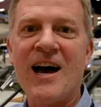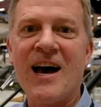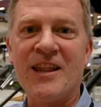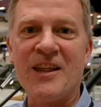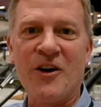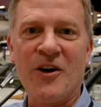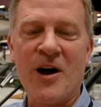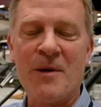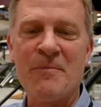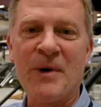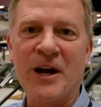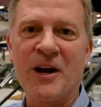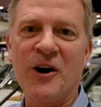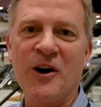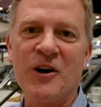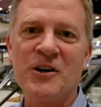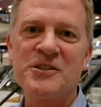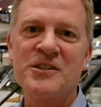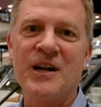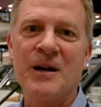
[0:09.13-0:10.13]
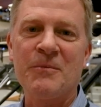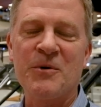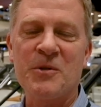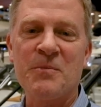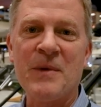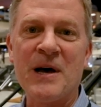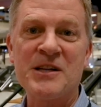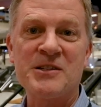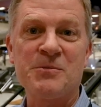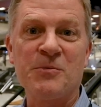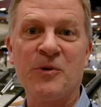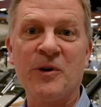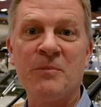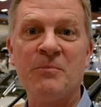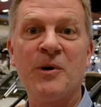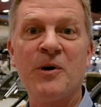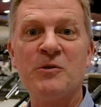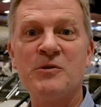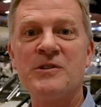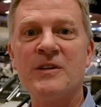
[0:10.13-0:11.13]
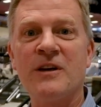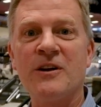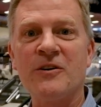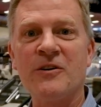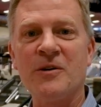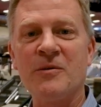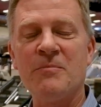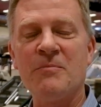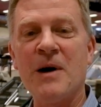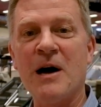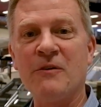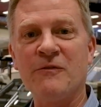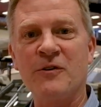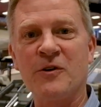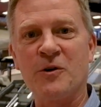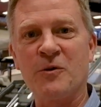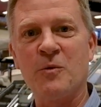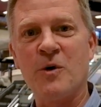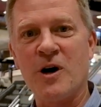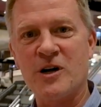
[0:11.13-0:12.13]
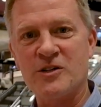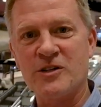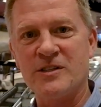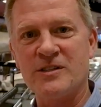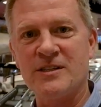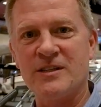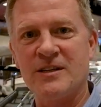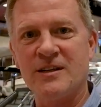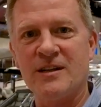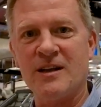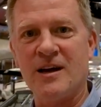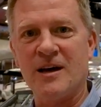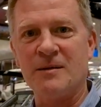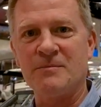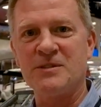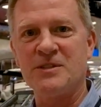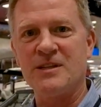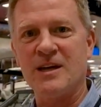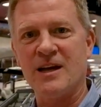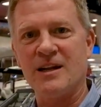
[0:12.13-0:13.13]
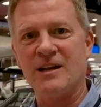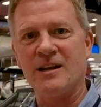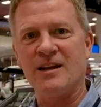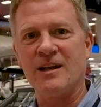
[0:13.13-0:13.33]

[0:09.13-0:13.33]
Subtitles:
there, I'm Mike Carlson. I'm with Master Marine Boat Center in Mount Vernon, Washington. I'm standing